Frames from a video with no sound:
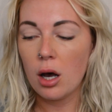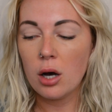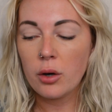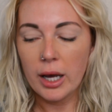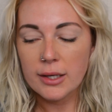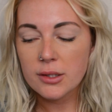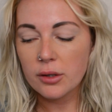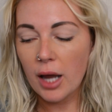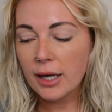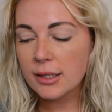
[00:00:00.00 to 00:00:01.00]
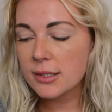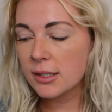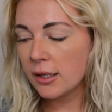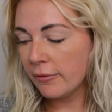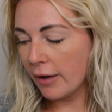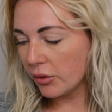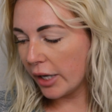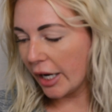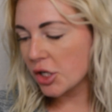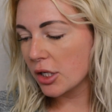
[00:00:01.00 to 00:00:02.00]
Okay, so next,
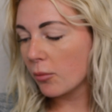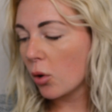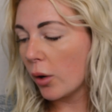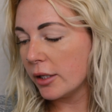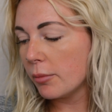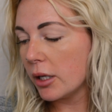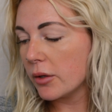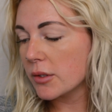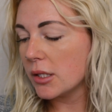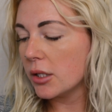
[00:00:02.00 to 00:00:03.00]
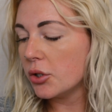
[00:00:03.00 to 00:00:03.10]
foundation. I'm going to be using the